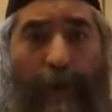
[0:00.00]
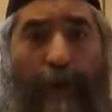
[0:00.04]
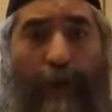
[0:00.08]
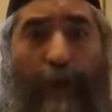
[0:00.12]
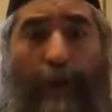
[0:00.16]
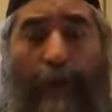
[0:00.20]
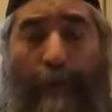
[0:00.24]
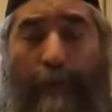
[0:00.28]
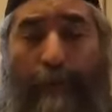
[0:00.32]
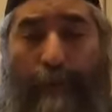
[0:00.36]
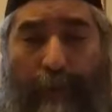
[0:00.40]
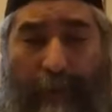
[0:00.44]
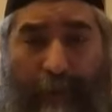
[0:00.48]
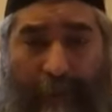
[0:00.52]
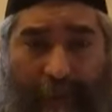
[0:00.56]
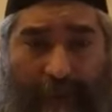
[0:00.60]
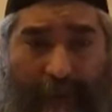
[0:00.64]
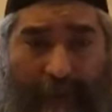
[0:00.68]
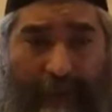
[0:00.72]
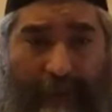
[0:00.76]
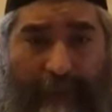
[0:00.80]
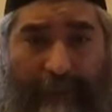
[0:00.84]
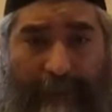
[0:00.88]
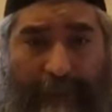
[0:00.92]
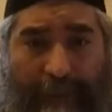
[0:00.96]
a
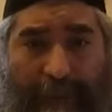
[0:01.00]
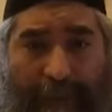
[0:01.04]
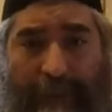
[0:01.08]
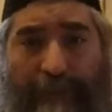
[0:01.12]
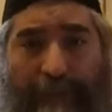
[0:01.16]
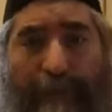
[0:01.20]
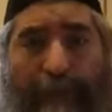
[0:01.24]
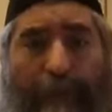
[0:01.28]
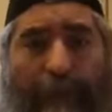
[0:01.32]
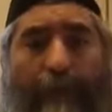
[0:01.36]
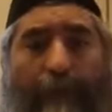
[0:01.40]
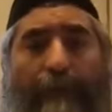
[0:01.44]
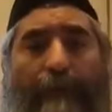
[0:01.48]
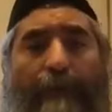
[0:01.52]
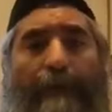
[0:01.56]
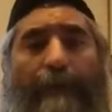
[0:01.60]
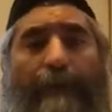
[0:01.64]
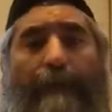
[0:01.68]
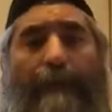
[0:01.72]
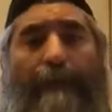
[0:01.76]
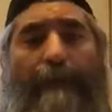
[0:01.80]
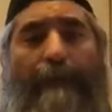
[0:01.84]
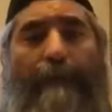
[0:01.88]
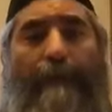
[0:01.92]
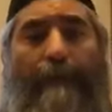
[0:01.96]
completely
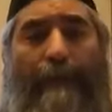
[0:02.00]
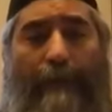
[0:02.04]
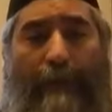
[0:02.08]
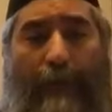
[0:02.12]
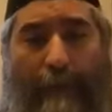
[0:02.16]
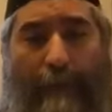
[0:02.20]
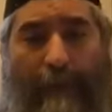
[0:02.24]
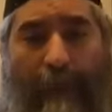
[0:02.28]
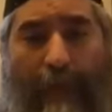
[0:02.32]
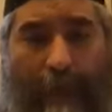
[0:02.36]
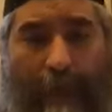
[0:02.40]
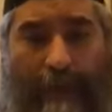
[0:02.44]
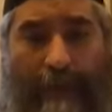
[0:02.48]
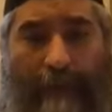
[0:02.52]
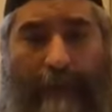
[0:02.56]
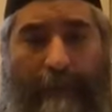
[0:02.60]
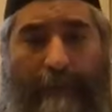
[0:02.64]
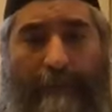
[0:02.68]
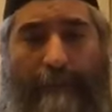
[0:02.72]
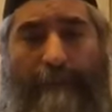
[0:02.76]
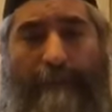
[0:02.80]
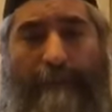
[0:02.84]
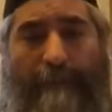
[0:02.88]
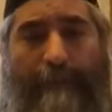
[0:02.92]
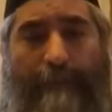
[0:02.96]
different subject,
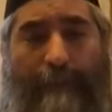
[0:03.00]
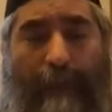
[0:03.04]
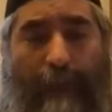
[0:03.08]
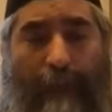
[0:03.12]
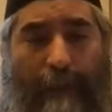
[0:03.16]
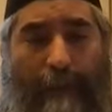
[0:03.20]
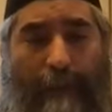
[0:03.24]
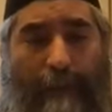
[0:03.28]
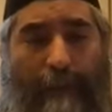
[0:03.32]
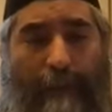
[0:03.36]
right?